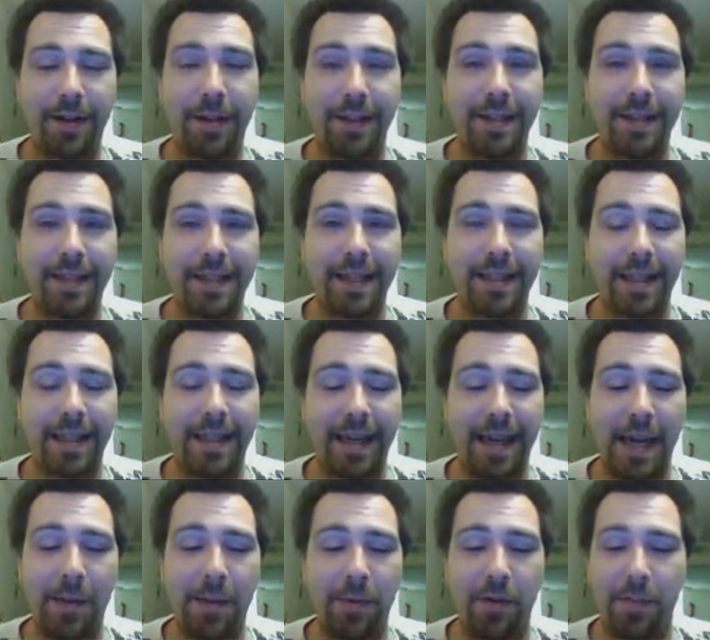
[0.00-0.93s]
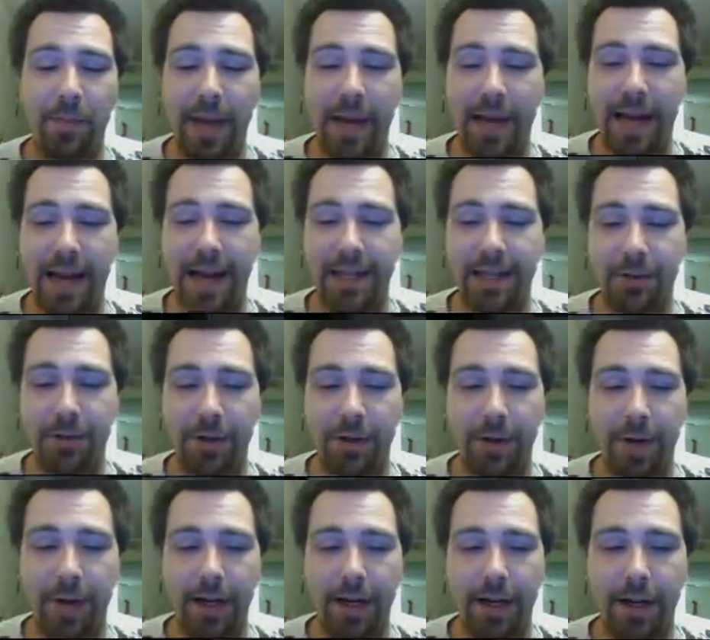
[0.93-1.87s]
This is like the hammer of badassery
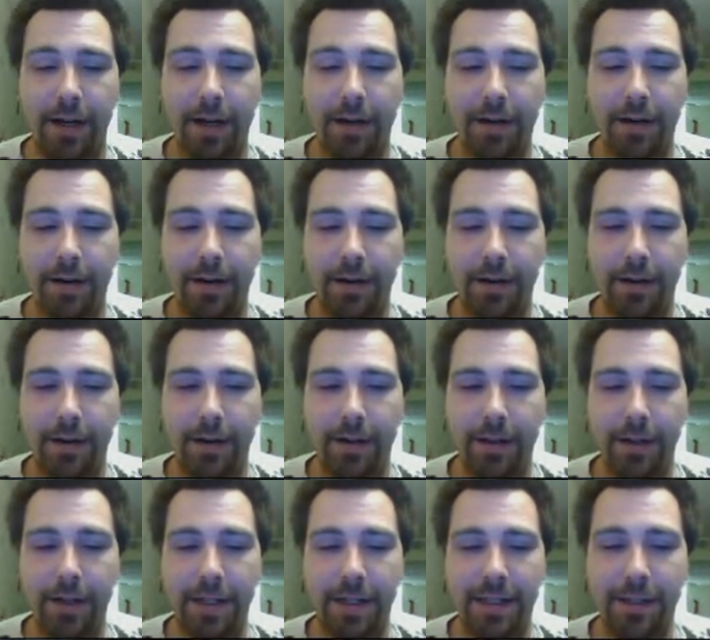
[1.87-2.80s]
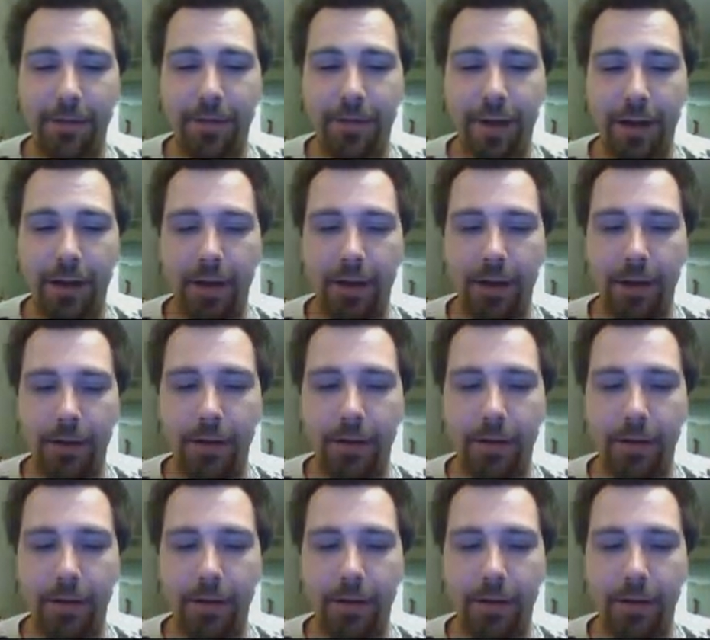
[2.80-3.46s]
right here. Look, it's still fucking going.